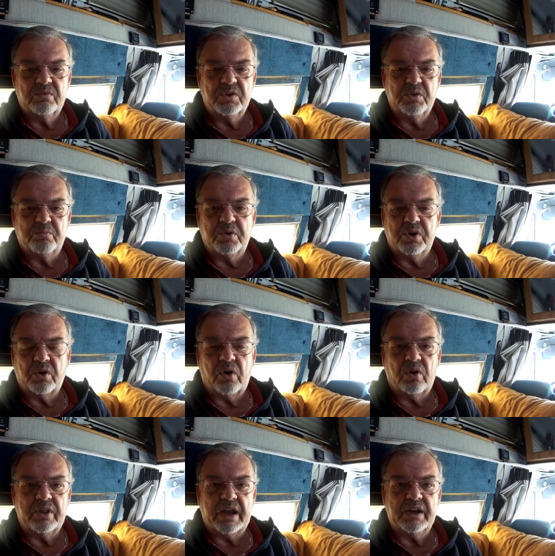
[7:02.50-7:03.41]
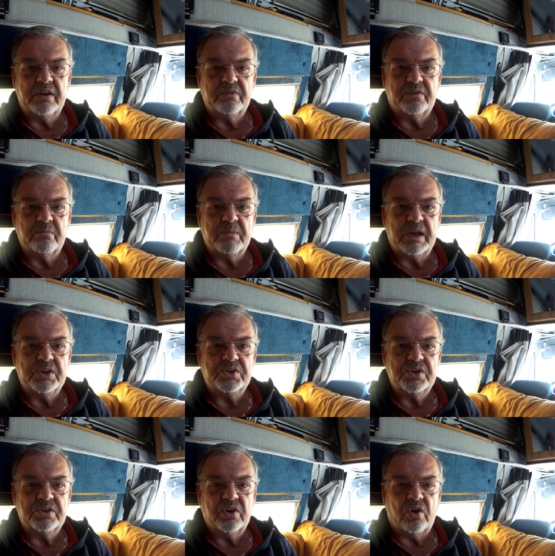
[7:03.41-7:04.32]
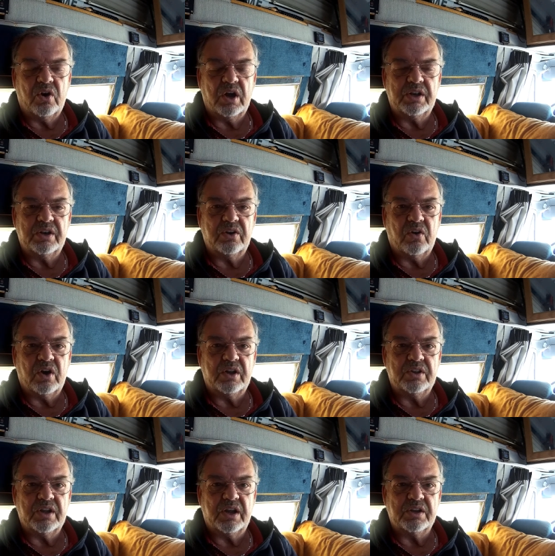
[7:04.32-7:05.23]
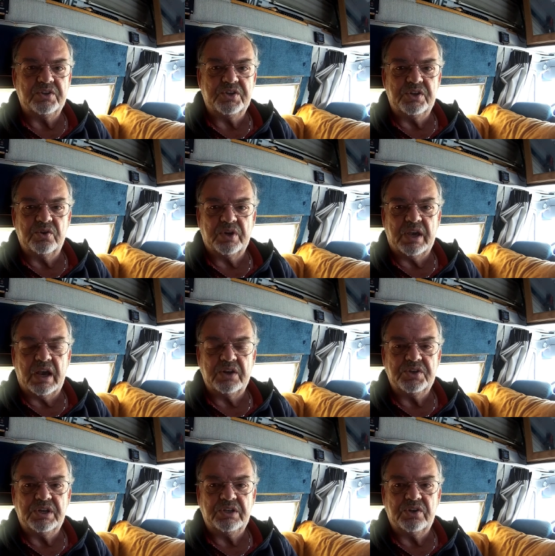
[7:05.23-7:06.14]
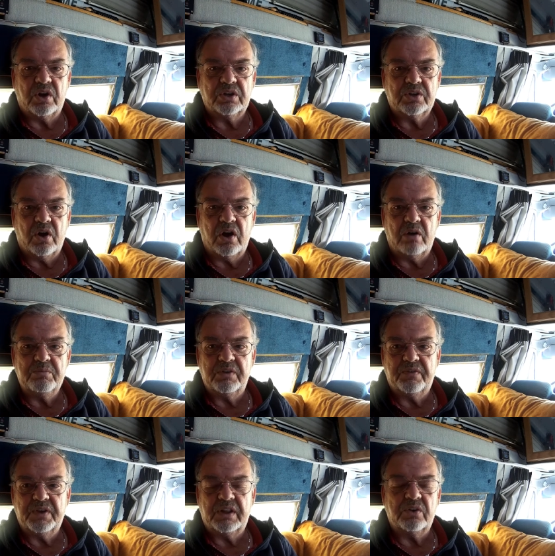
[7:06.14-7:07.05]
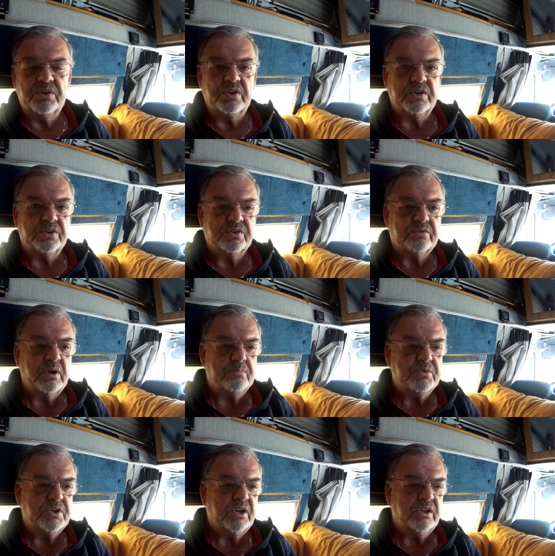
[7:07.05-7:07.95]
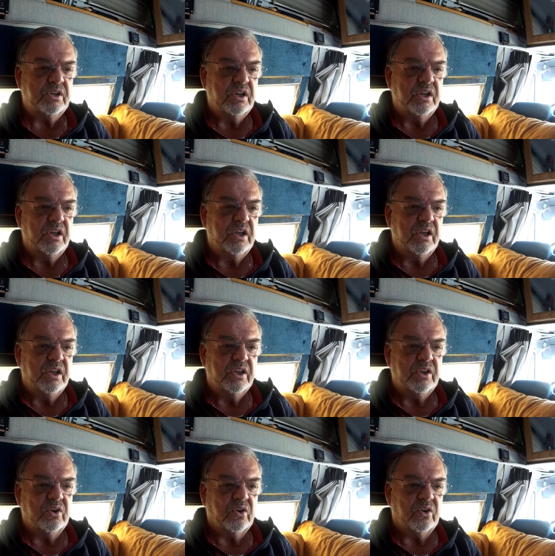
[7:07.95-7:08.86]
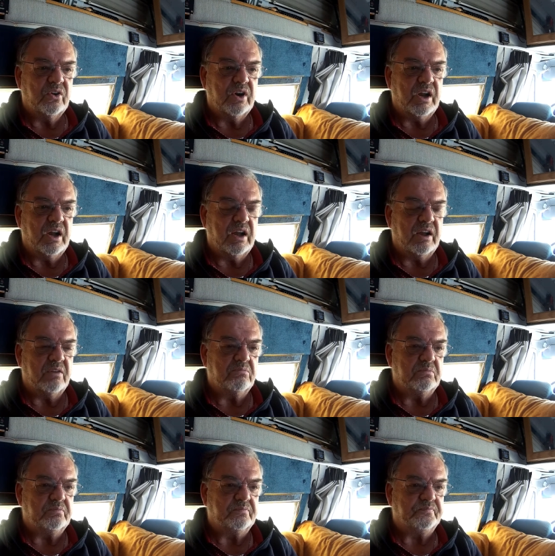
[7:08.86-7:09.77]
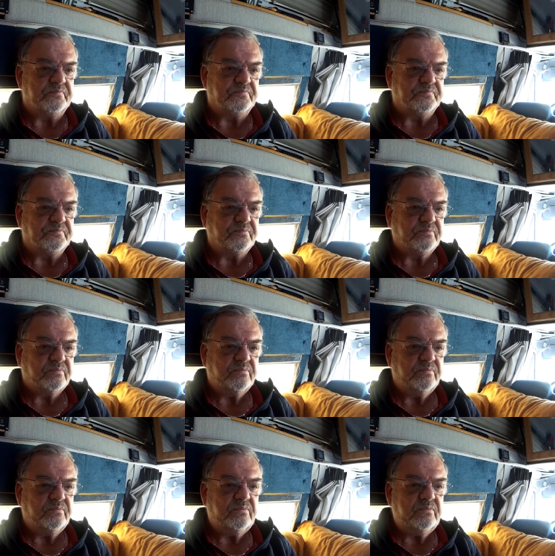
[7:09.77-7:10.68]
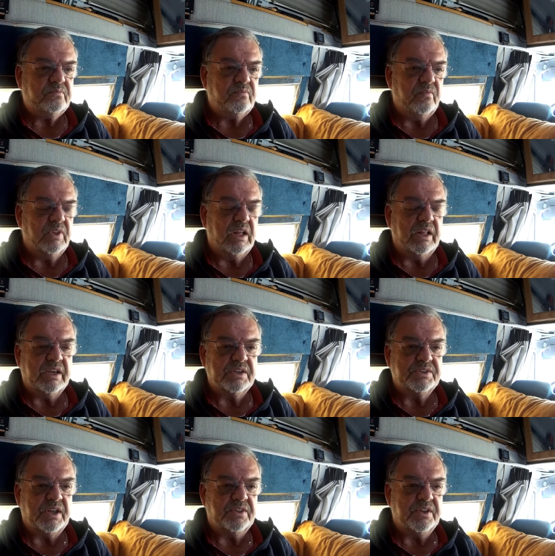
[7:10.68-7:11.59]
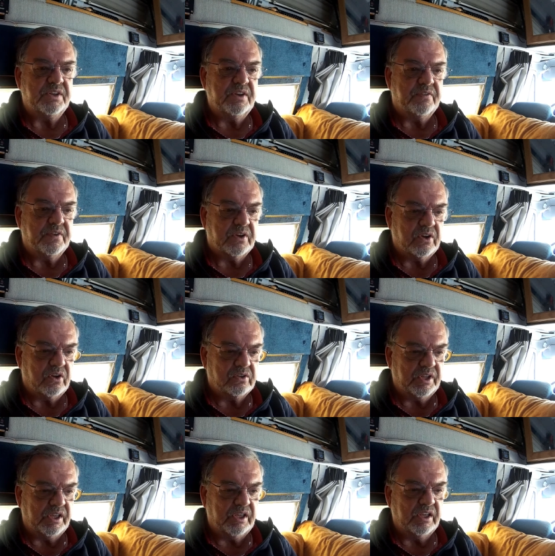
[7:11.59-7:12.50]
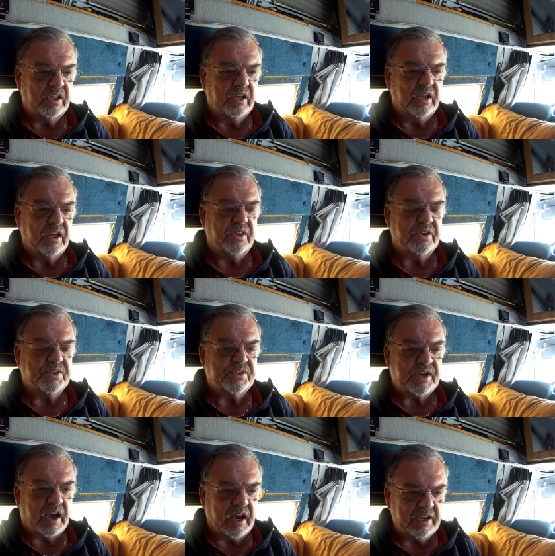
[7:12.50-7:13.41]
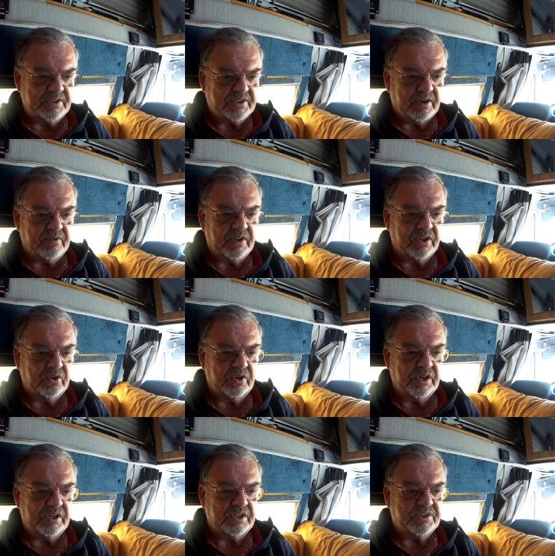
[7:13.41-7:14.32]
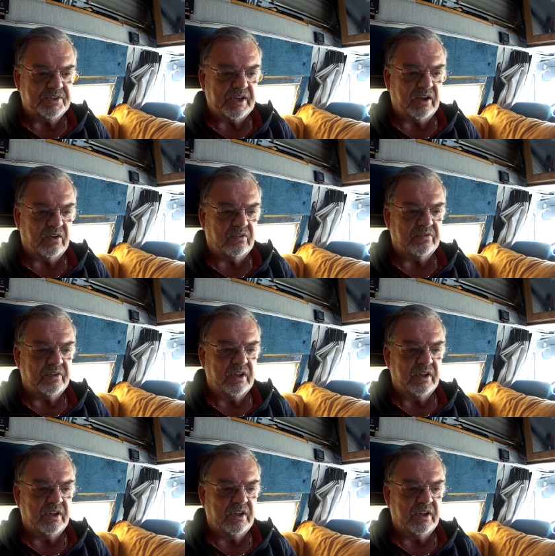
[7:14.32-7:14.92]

you put all that information on on uh, geocaching.com. You fill out your description, your um, like I said, the difficulty, the size of the unit itself,